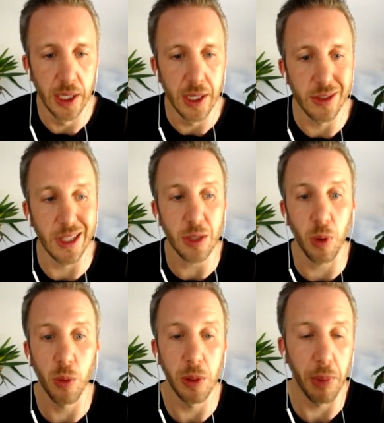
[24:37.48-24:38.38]
So that's
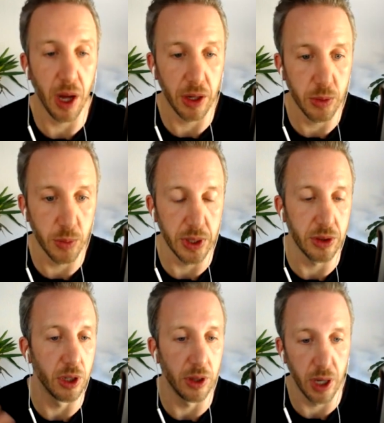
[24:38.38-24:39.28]
why we partner with,
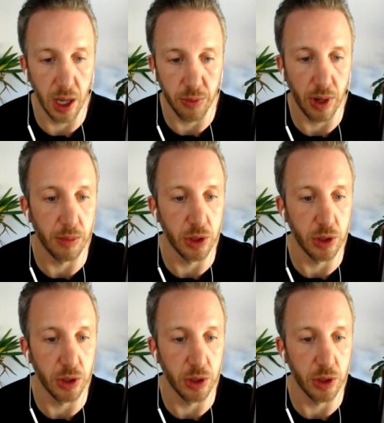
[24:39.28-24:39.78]
you know, the LiveRamps,